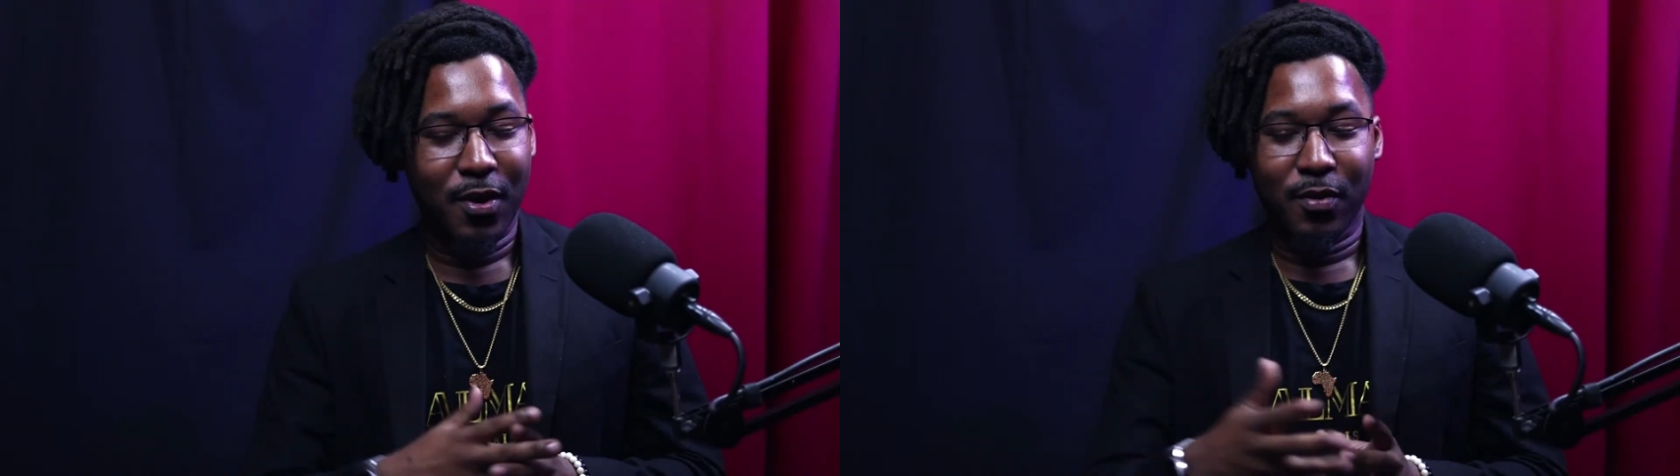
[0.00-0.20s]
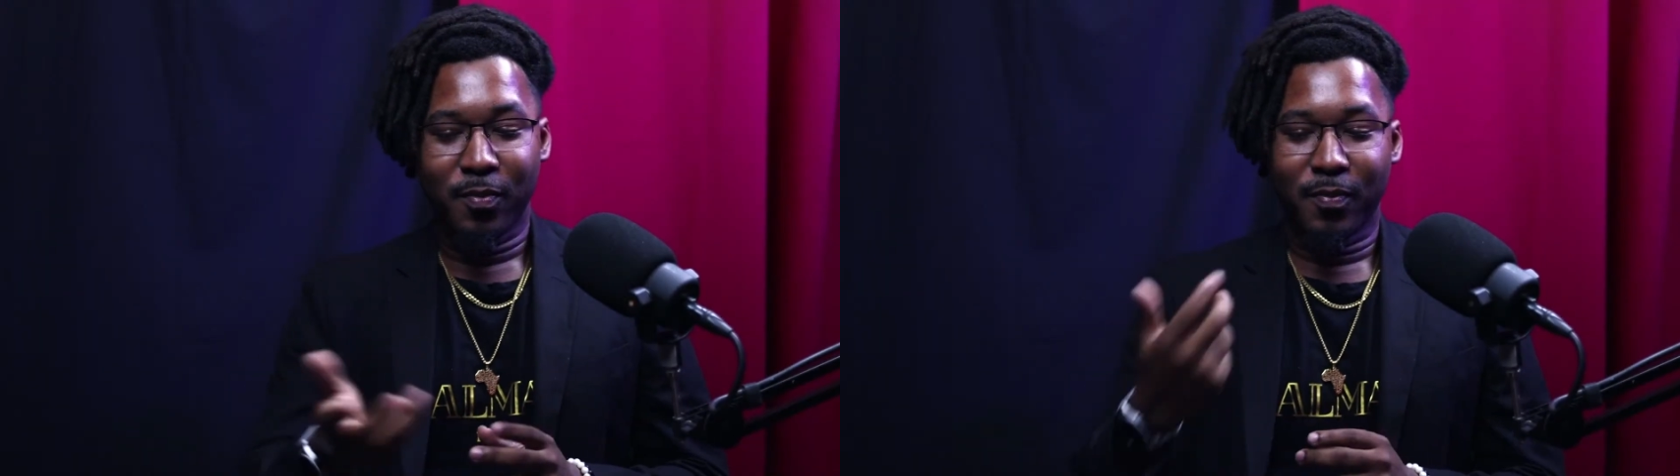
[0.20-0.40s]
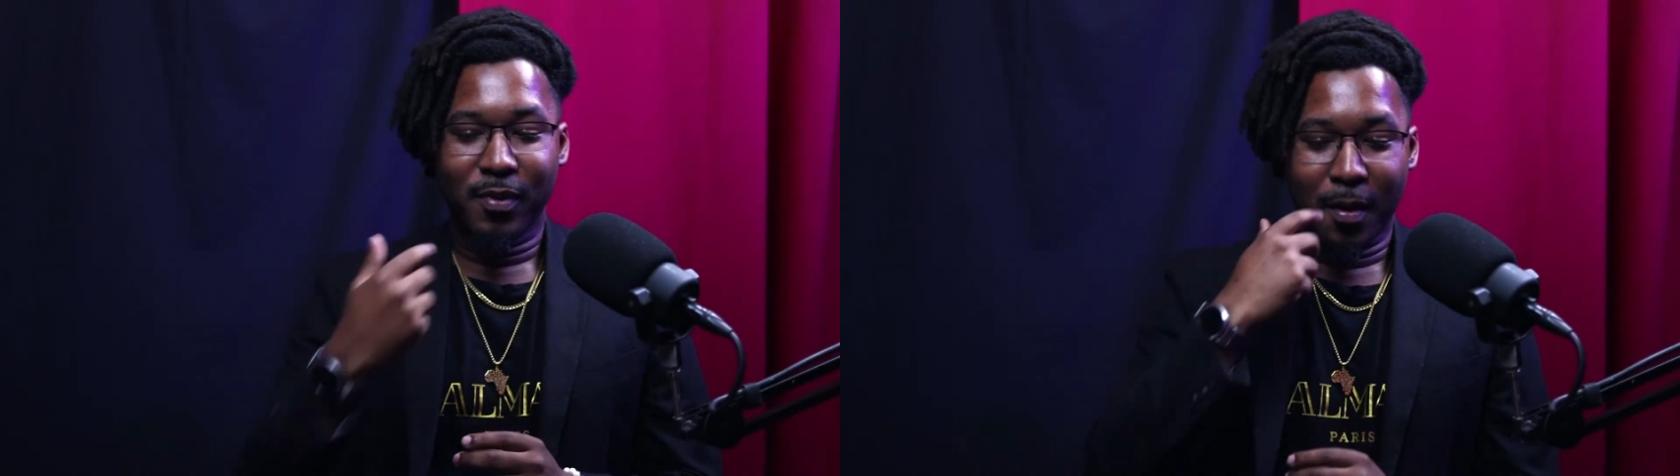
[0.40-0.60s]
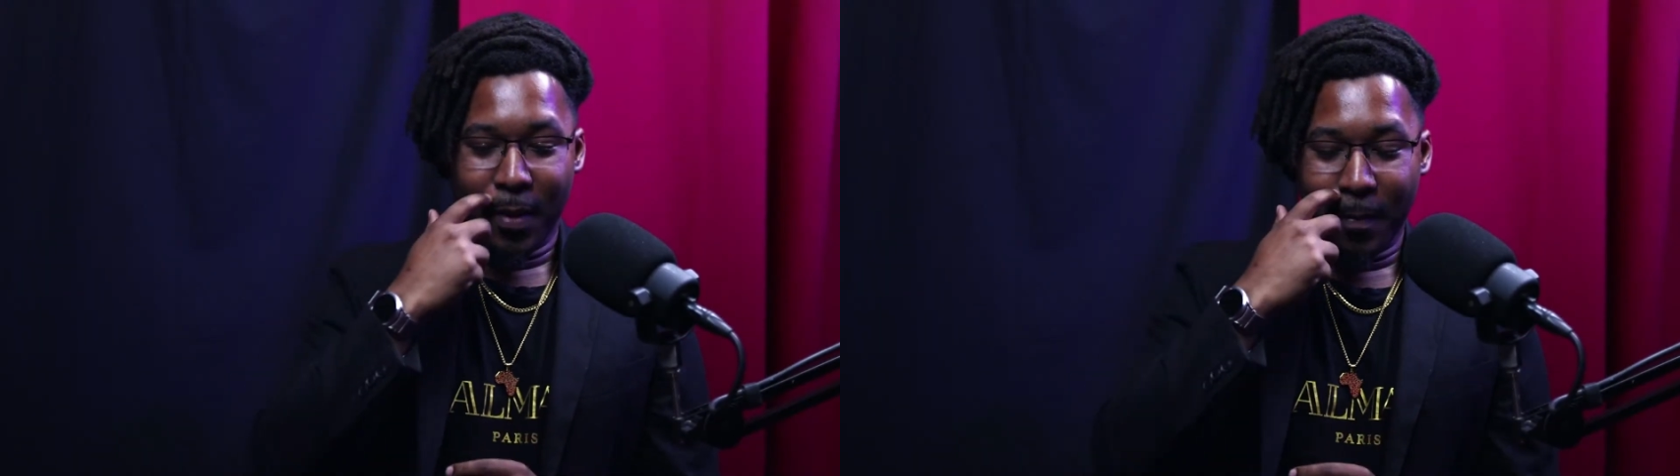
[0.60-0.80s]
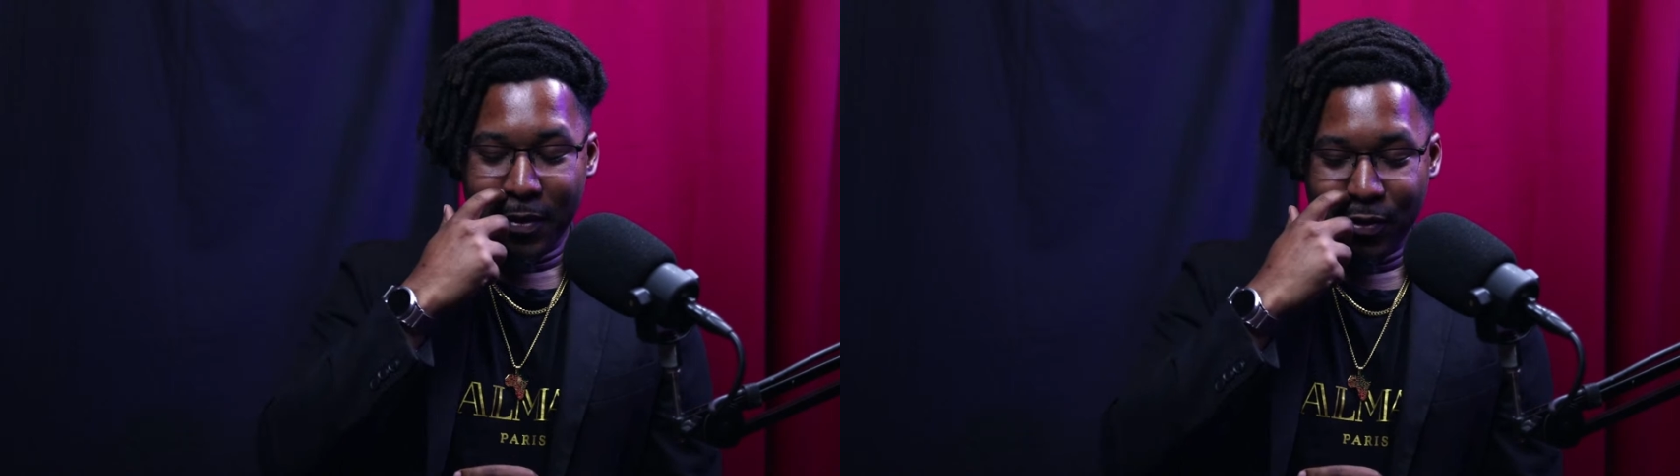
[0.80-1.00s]
Yo, come
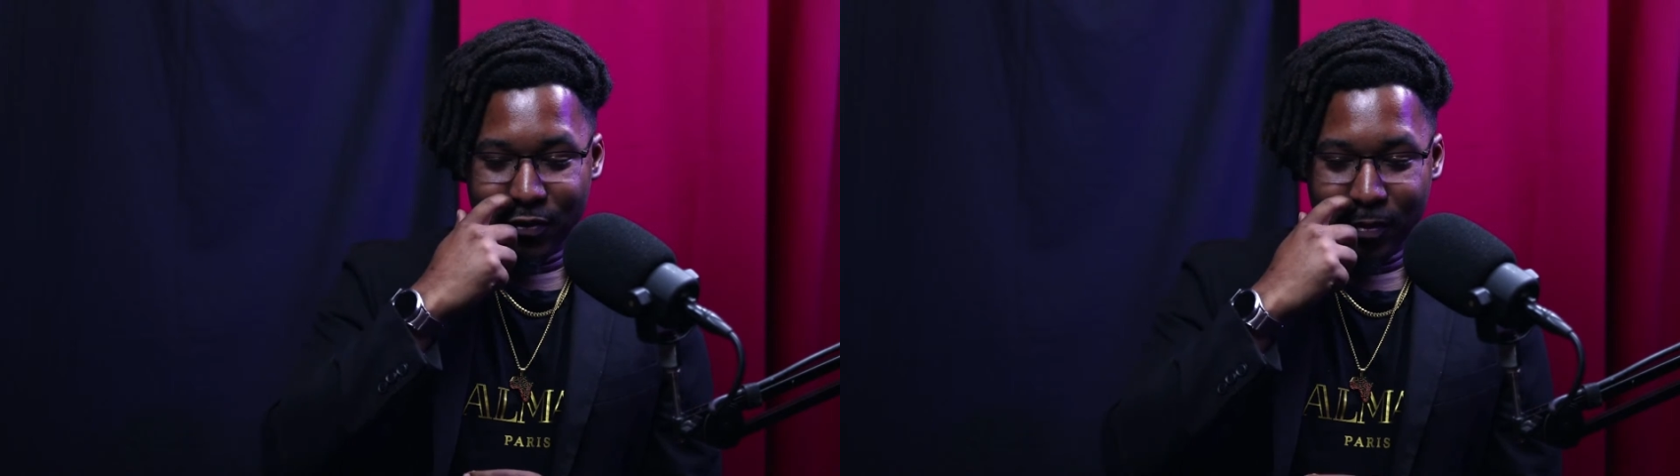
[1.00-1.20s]
up and do